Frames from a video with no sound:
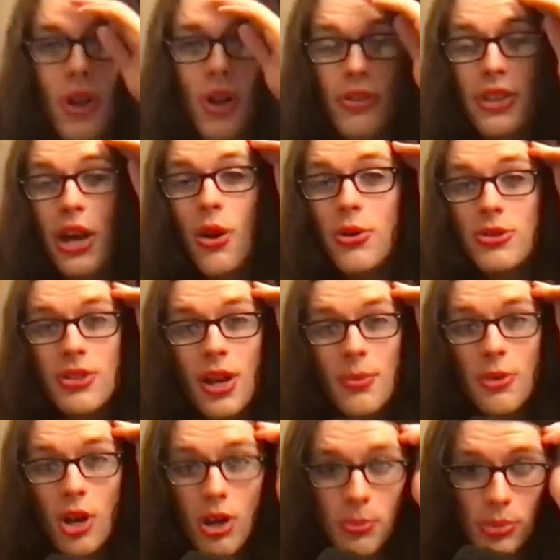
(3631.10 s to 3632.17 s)
Now it's time
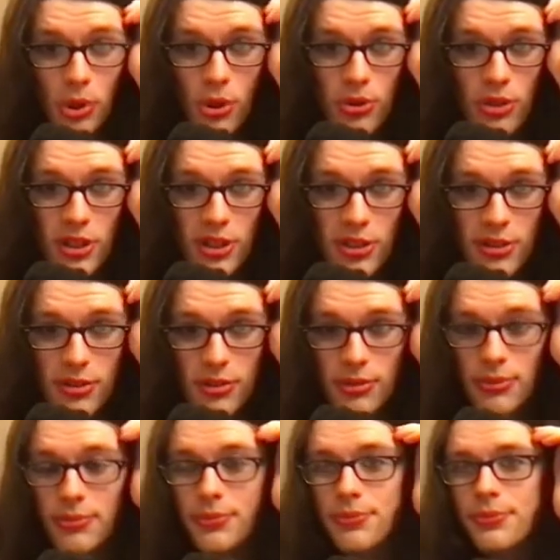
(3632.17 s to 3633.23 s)
to upload this
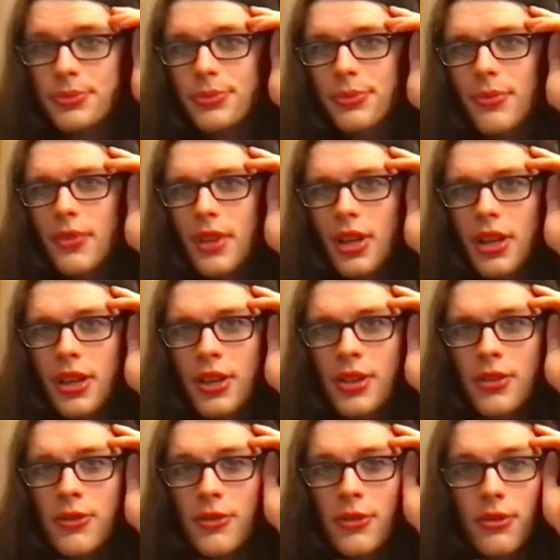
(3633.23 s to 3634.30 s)

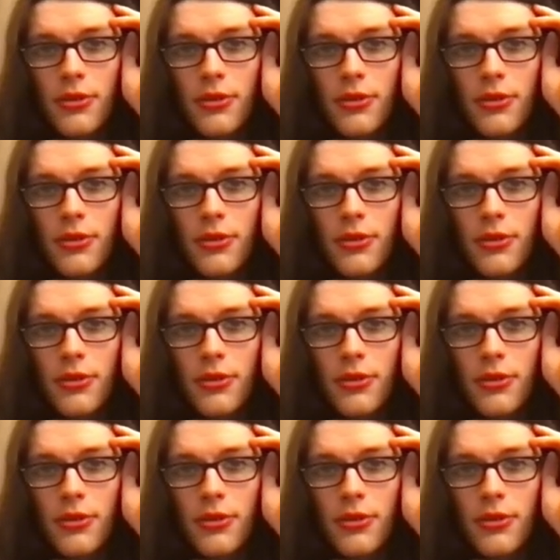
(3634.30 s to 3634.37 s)
and